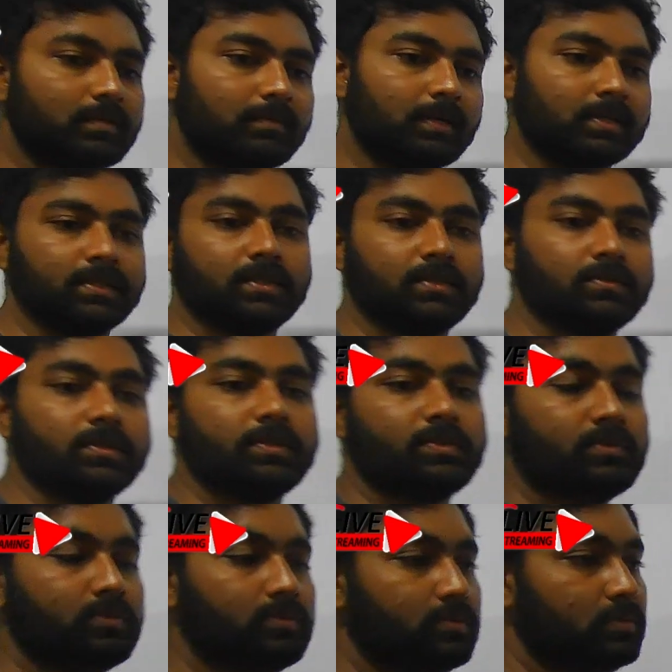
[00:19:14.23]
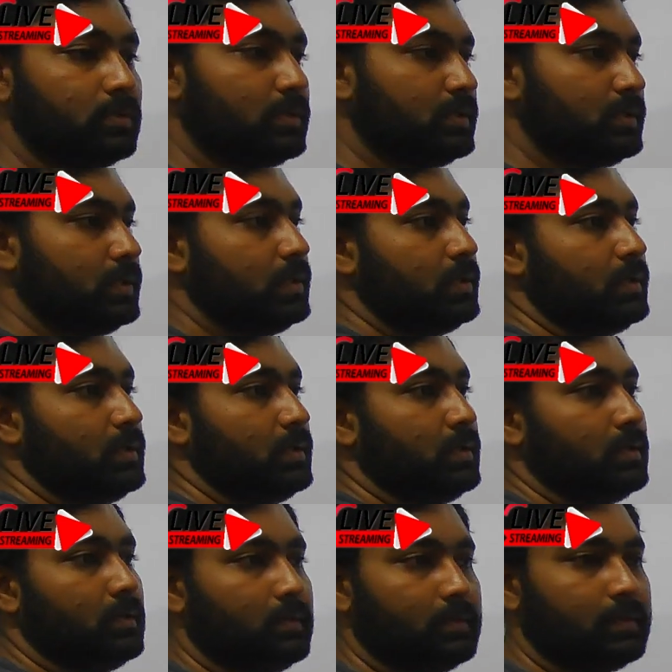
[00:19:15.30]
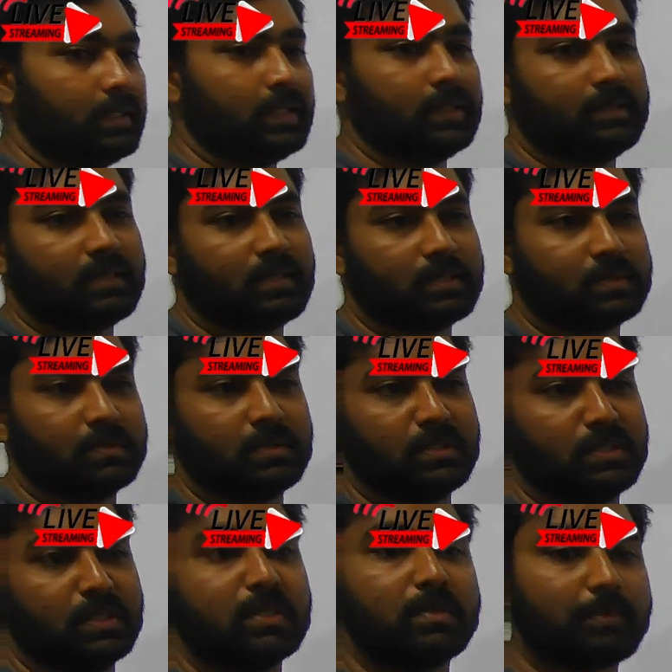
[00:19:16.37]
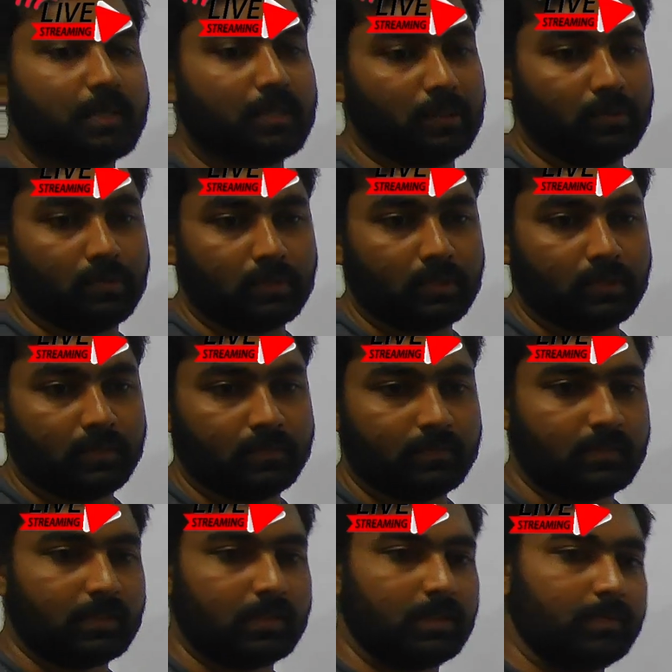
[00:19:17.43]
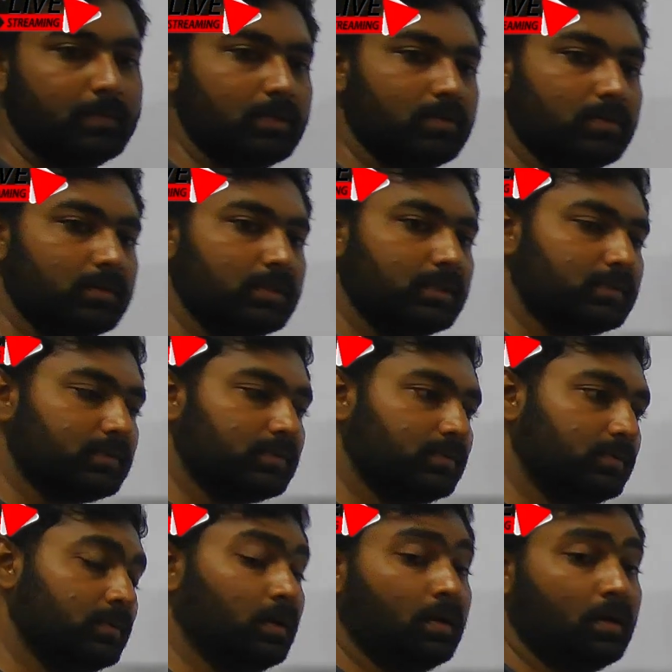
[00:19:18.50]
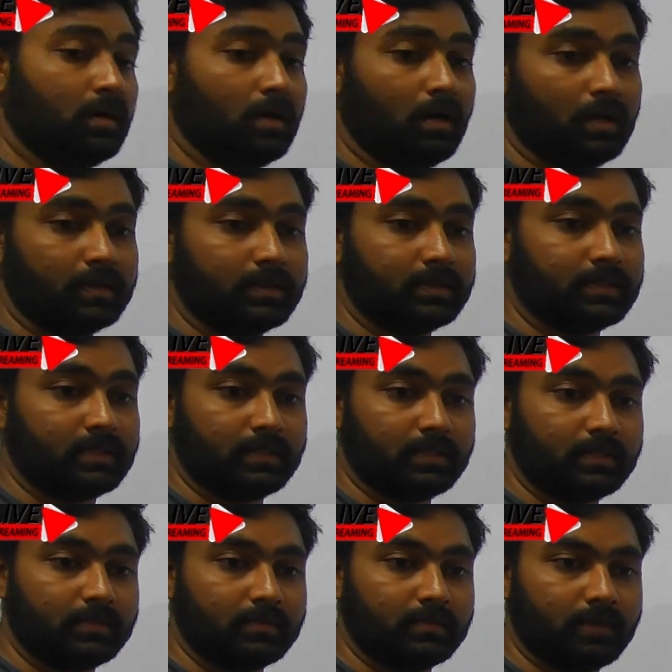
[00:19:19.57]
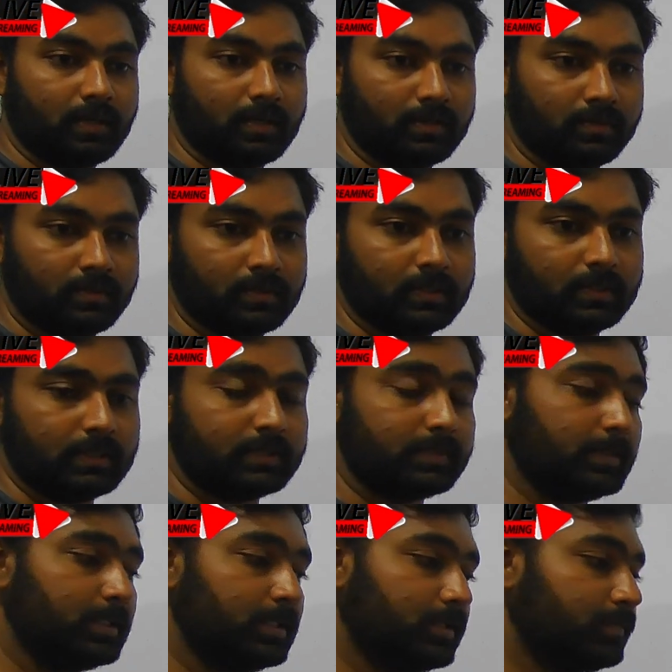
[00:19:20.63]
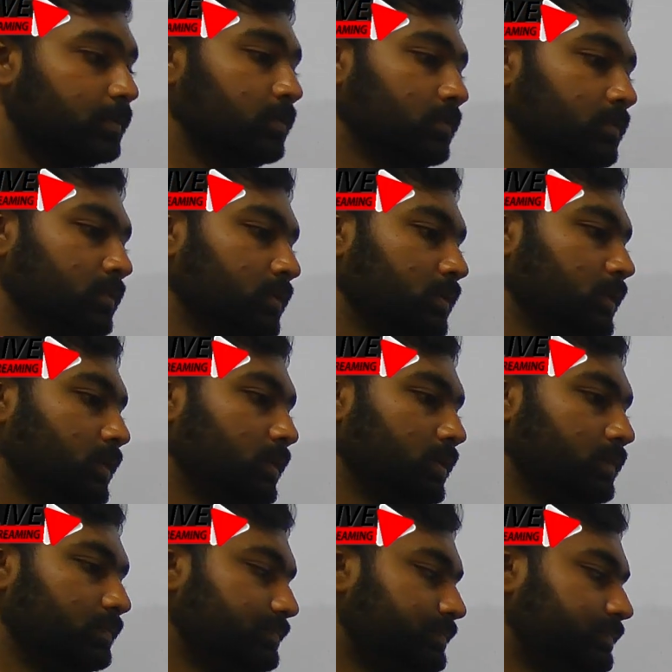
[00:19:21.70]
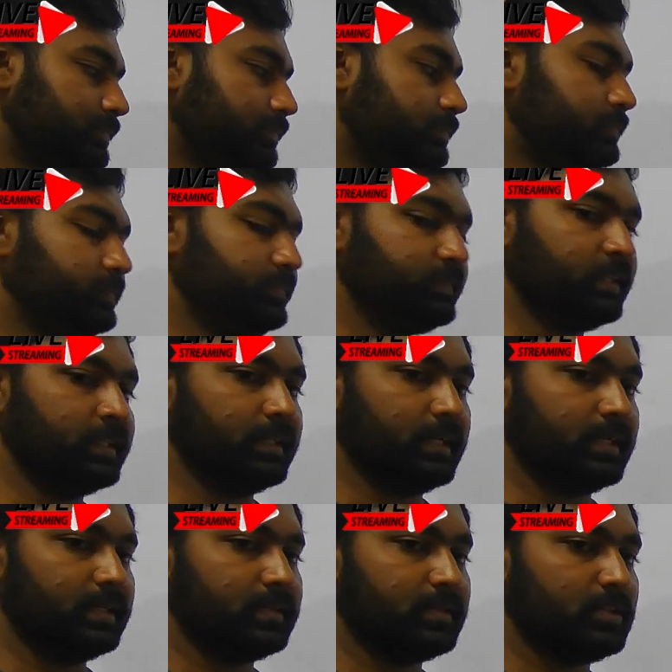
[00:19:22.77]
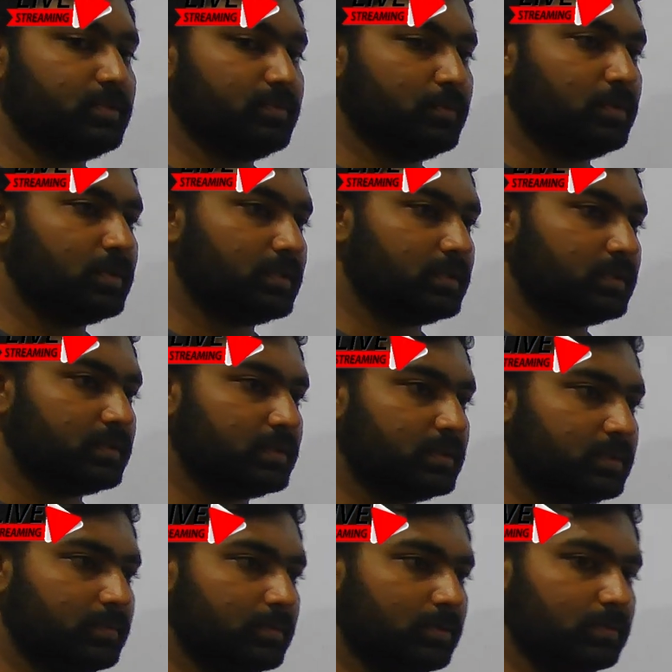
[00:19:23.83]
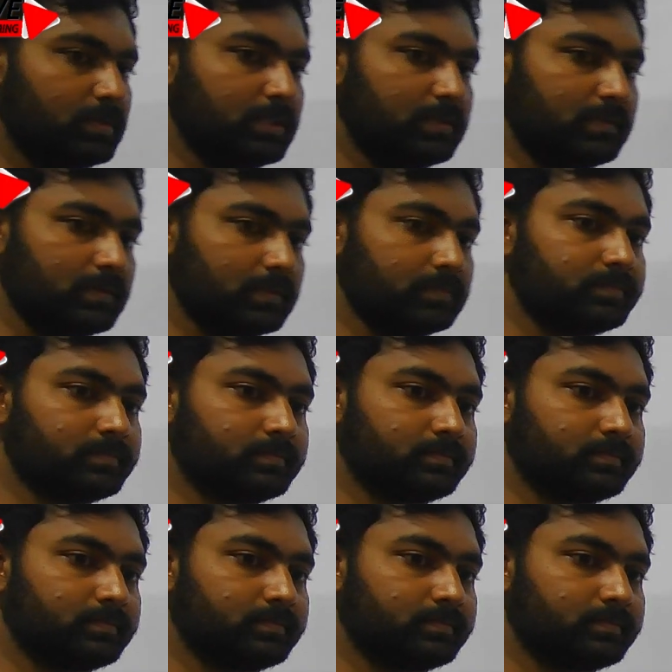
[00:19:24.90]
But in your school, that is actually depend. Okay, depend on the school. The thing is, you are doing English medium now. Then there is a small concern about that one.